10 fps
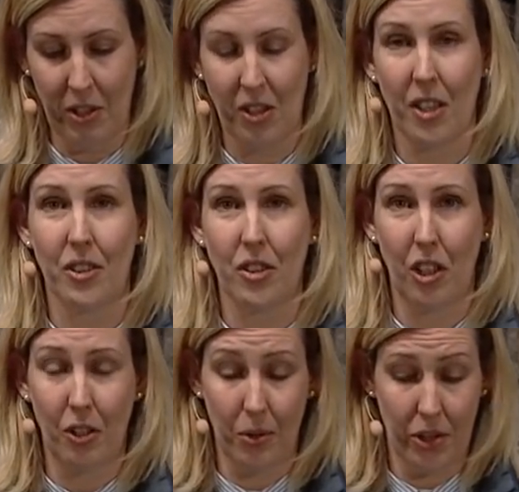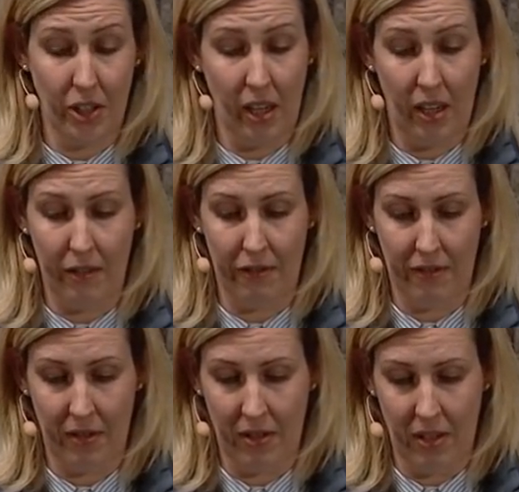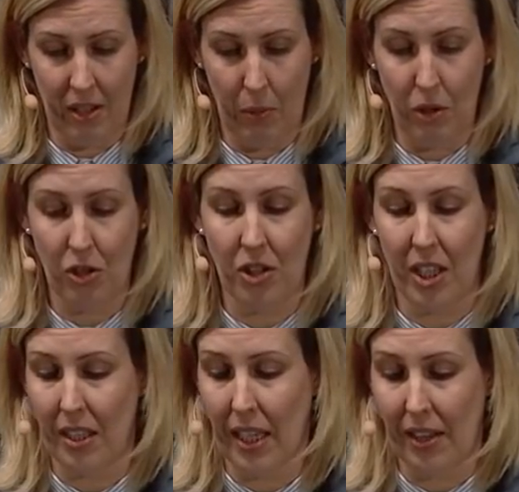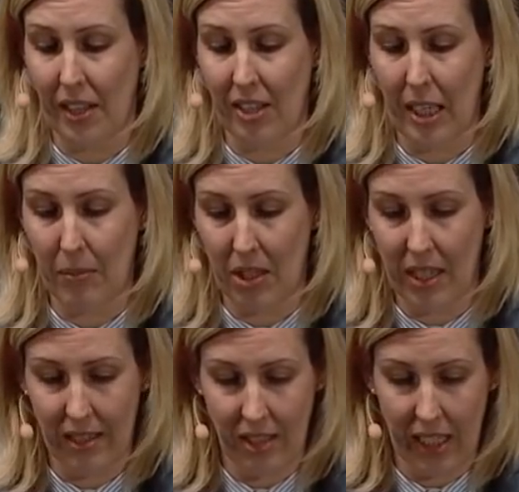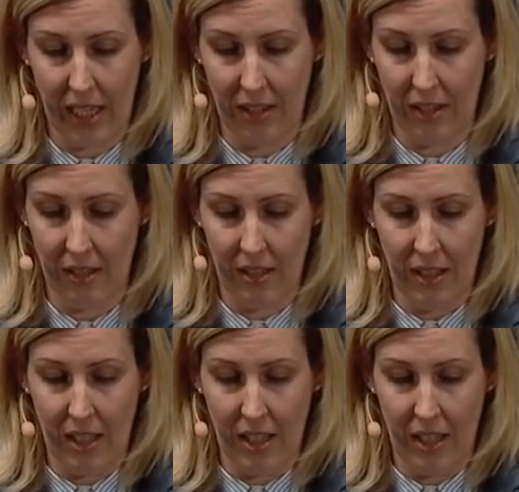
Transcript: We started to lose staff. We just couldn't get the team to knit together.